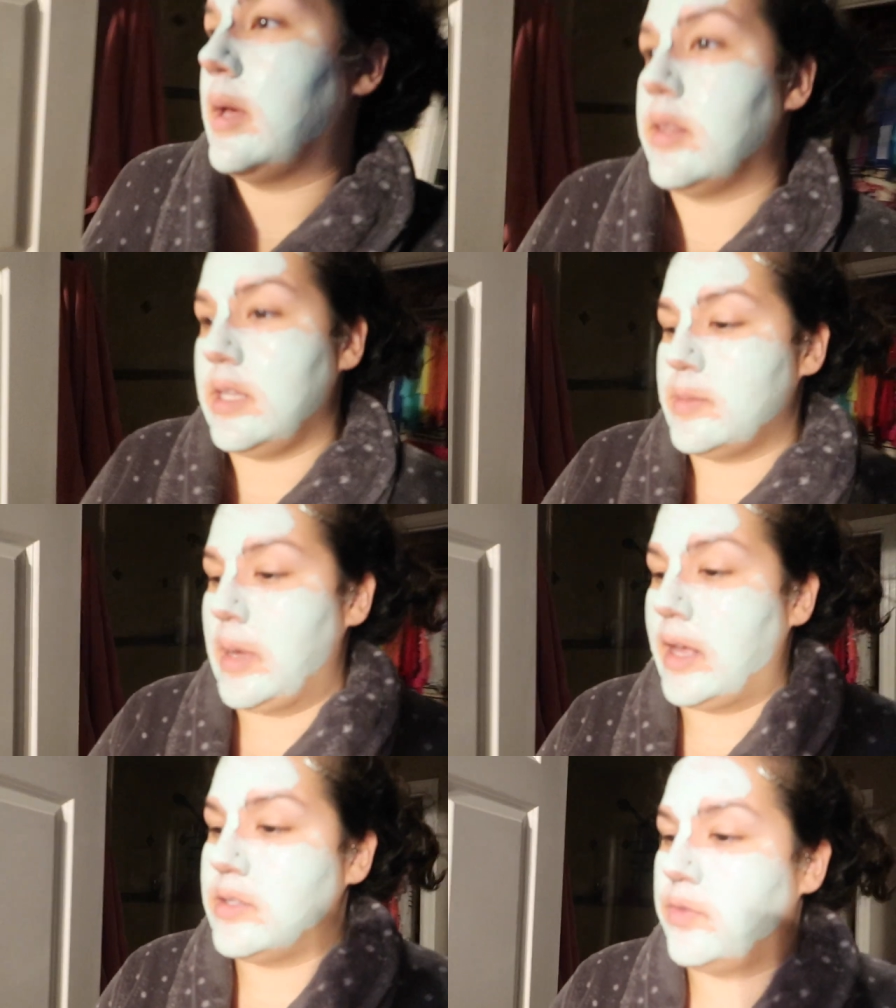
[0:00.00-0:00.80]
about these
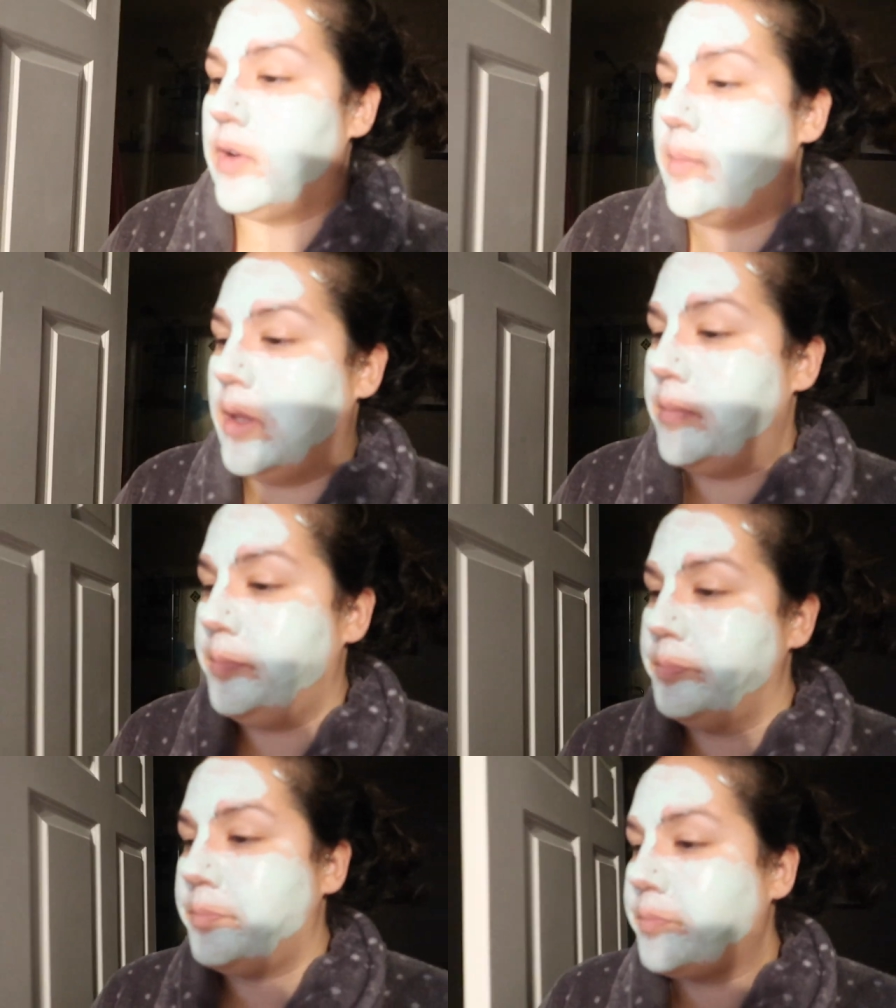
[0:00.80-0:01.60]
masks. Freeman
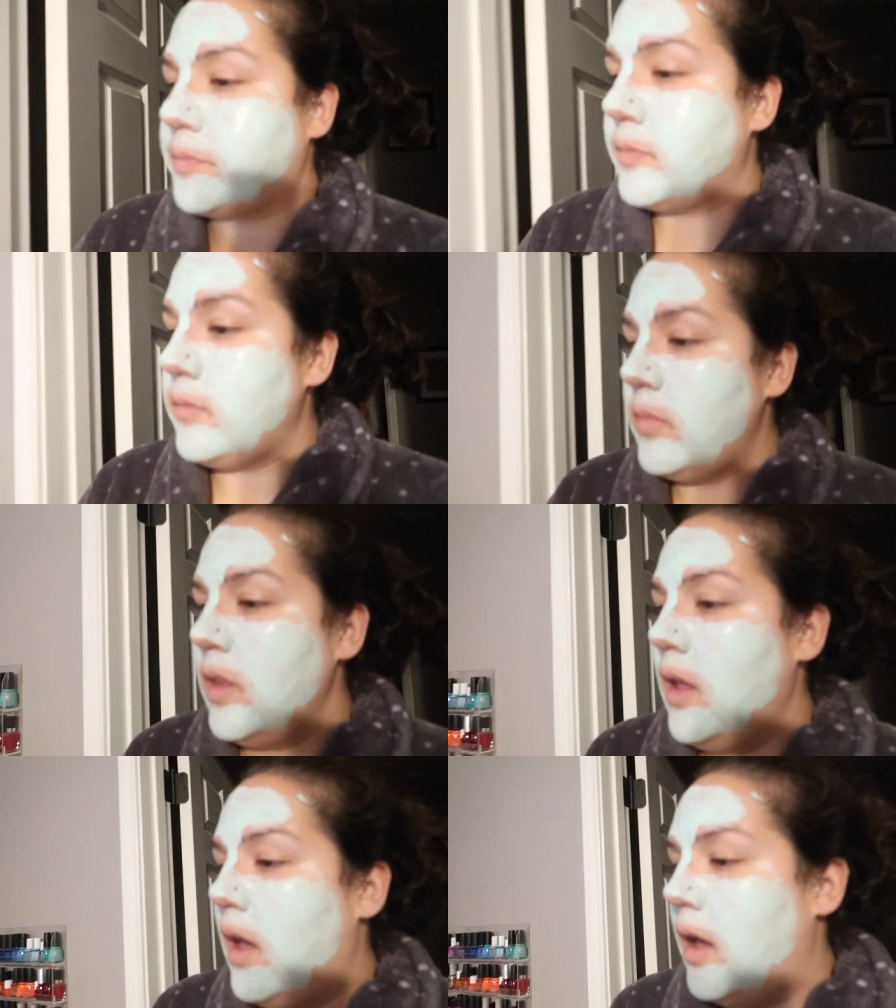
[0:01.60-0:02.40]

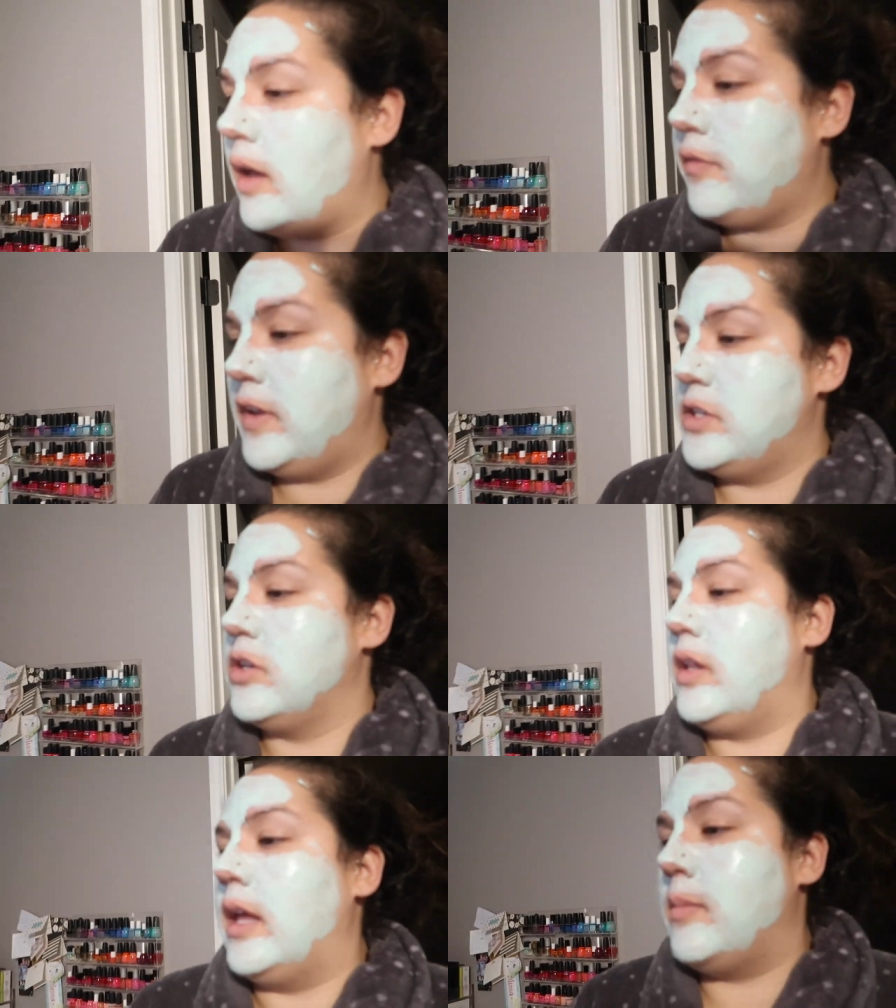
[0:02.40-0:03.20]
uh,
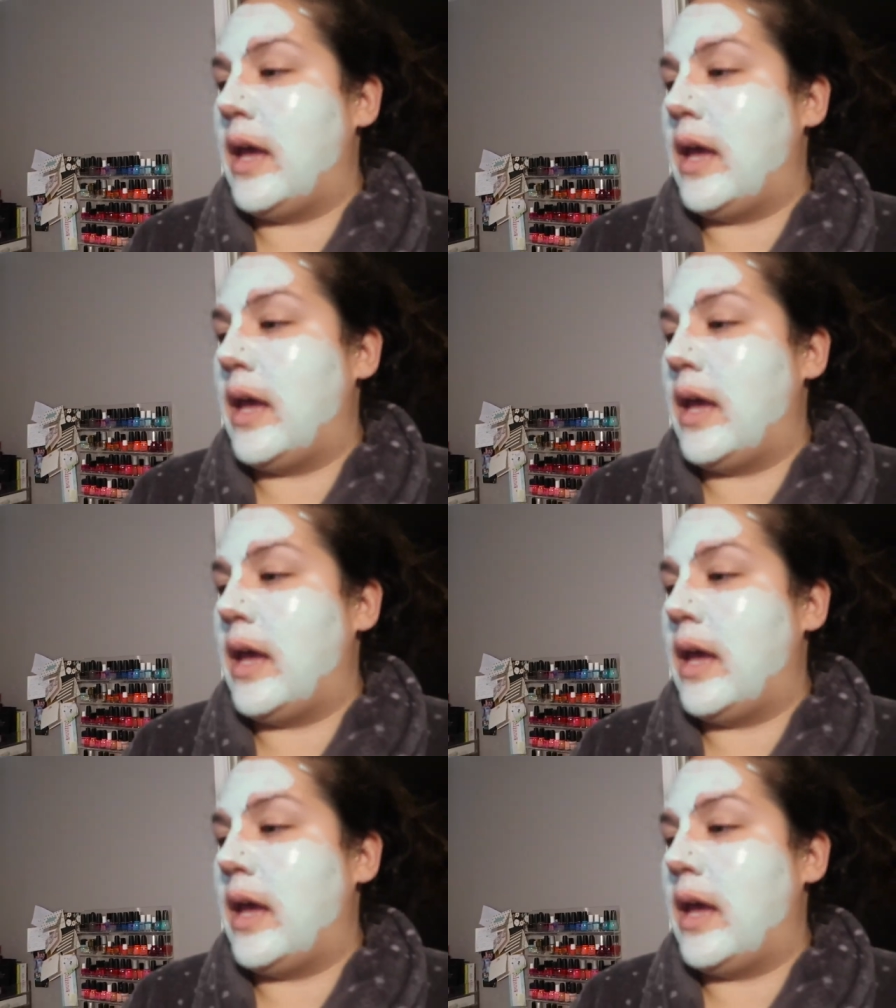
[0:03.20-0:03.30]
facial clay